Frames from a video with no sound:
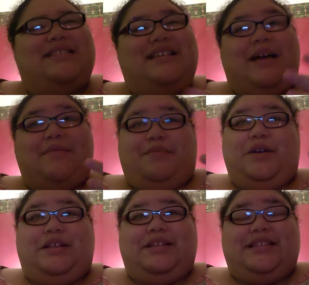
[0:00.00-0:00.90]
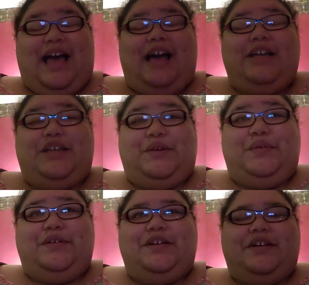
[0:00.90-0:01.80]
that I'm gonna attack
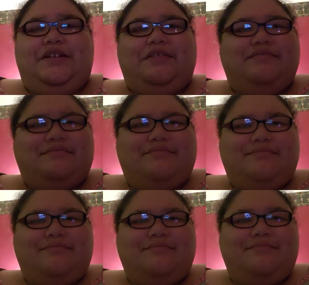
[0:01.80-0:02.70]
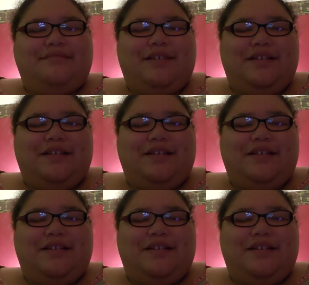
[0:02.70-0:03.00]
you. You